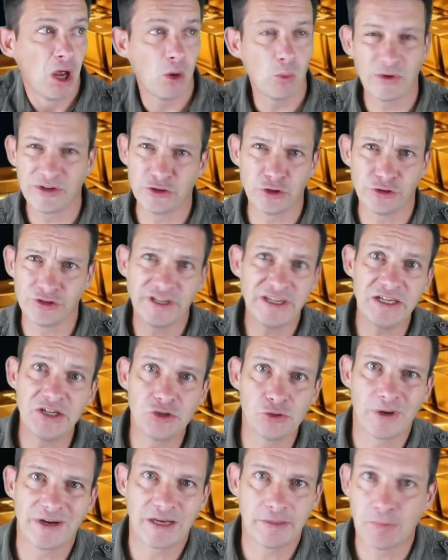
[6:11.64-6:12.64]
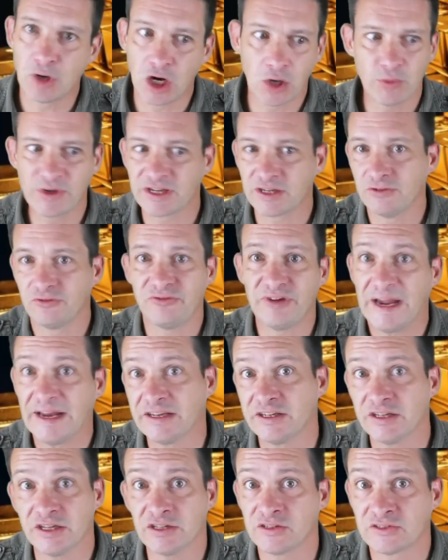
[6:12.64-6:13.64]
We don't need you anymore. We can
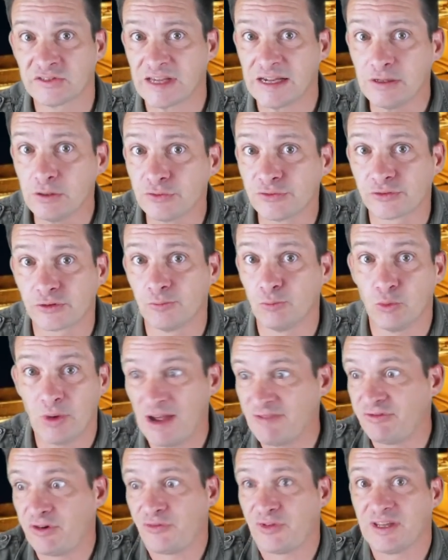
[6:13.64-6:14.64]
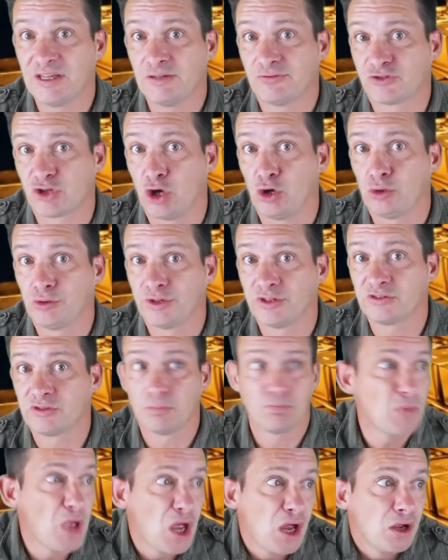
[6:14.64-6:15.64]
find it ourselves from everything you've told
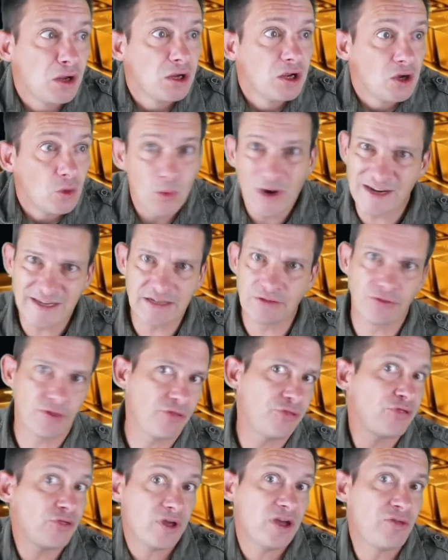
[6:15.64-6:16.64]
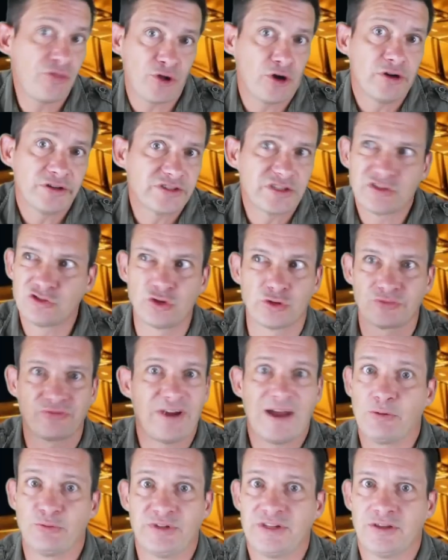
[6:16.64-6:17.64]
us. Why haven't the authorities just
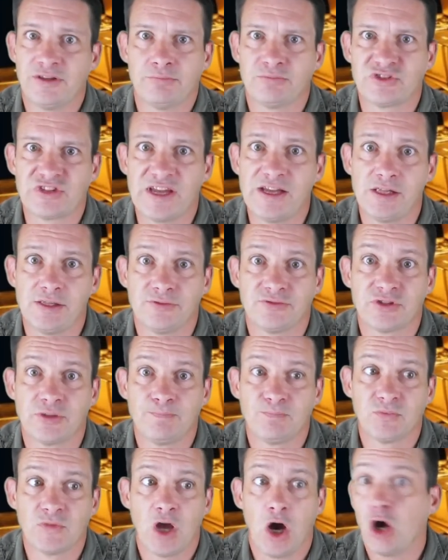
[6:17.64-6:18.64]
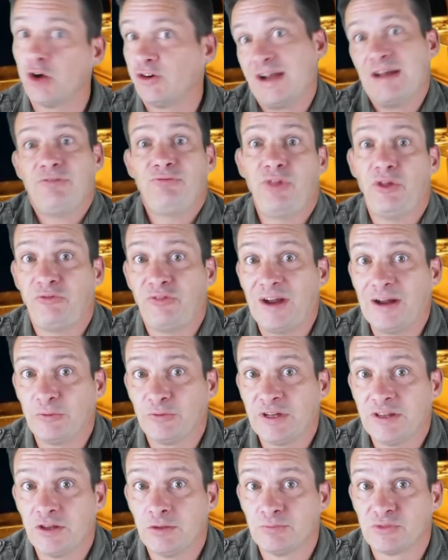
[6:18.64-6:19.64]
found it themselves? Or have they
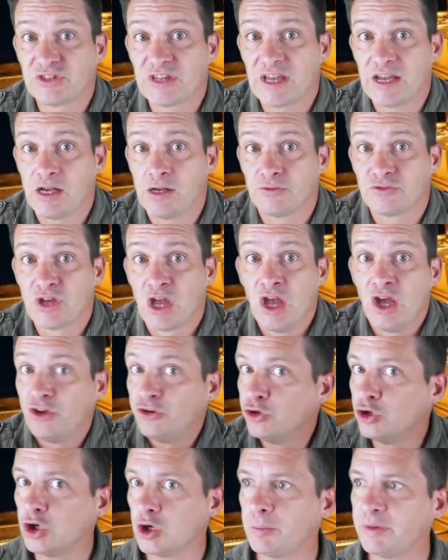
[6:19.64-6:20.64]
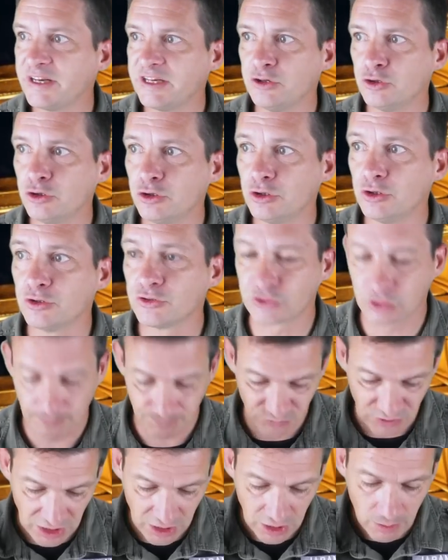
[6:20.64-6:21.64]
found it themselves? Nobody knows.
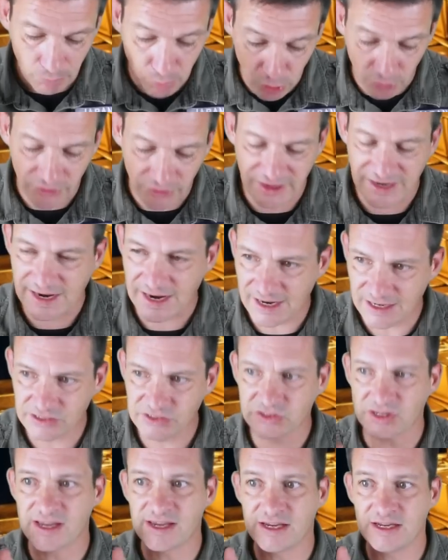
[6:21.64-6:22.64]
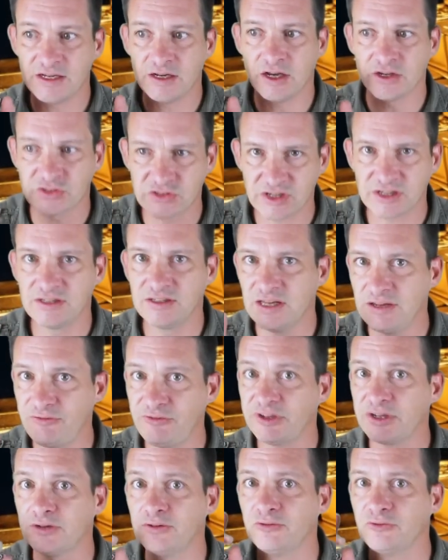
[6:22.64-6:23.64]
But they are saying a
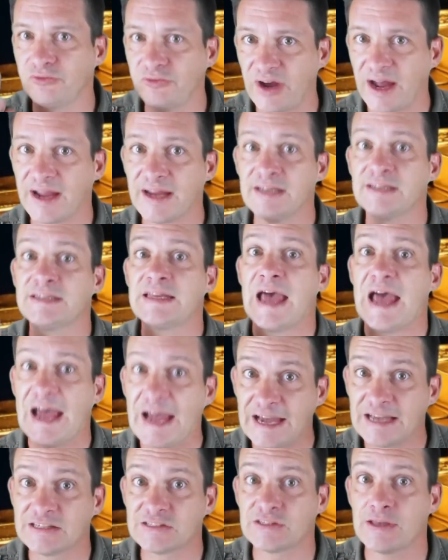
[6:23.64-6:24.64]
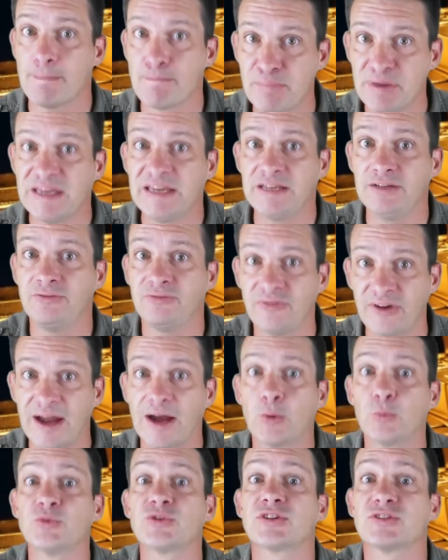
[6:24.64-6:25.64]
significant find has been
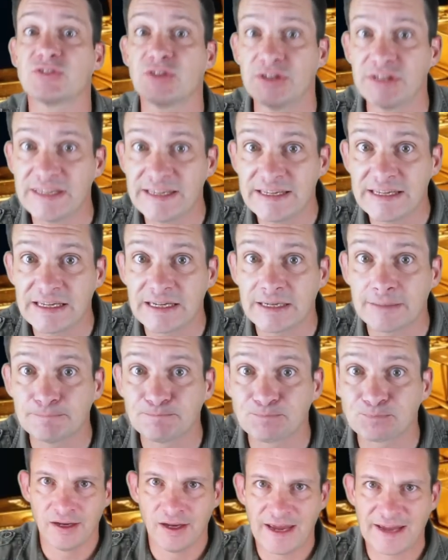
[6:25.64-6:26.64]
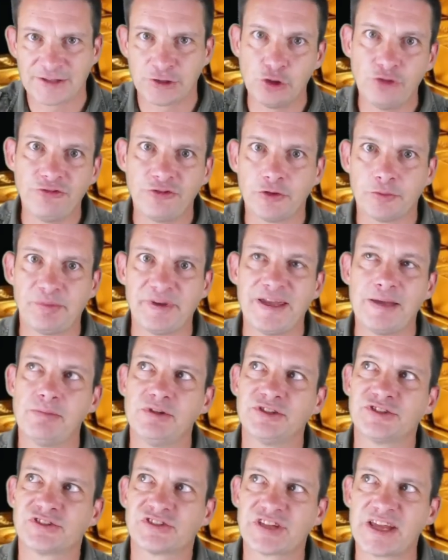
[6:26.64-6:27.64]
found today. I'd love to be
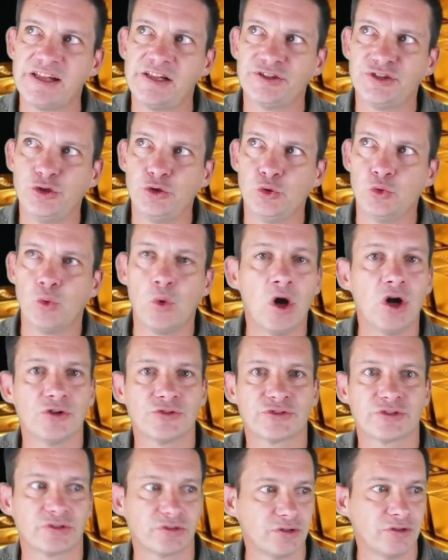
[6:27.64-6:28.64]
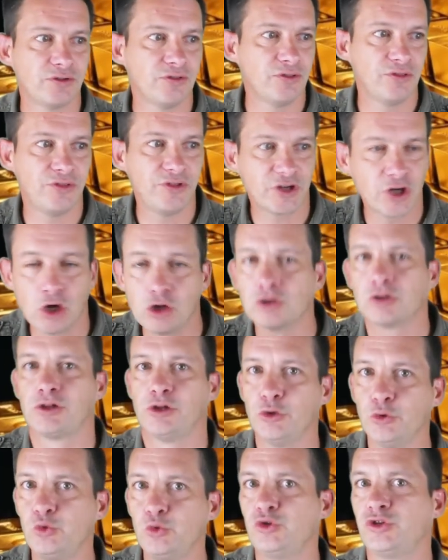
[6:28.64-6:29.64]
able to tell you what the
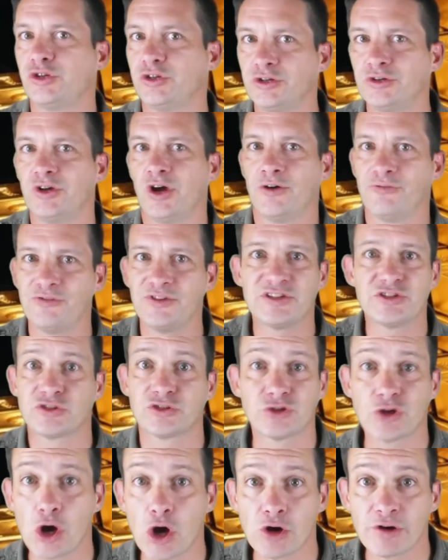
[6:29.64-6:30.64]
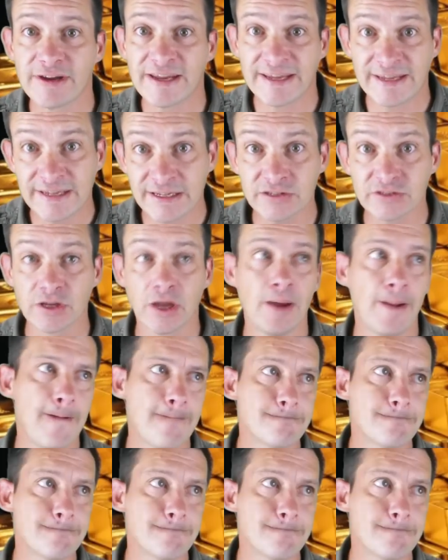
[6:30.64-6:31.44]
conclusion of this story is,